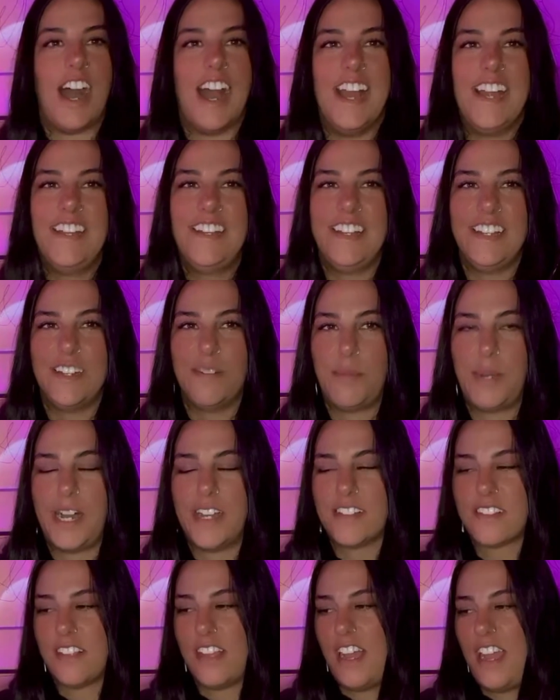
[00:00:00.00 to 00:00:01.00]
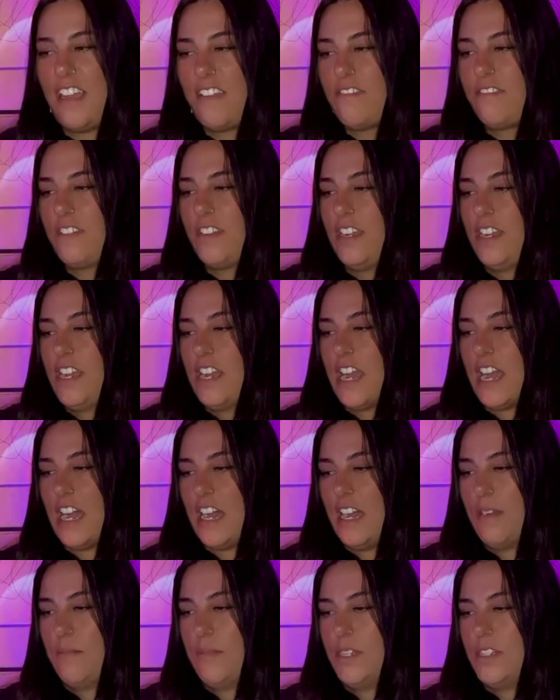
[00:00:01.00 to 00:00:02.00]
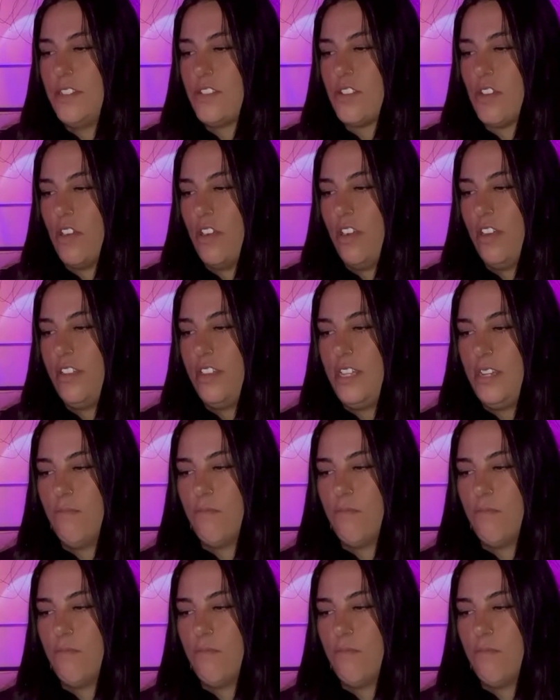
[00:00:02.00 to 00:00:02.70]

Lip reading: tied in a past life. So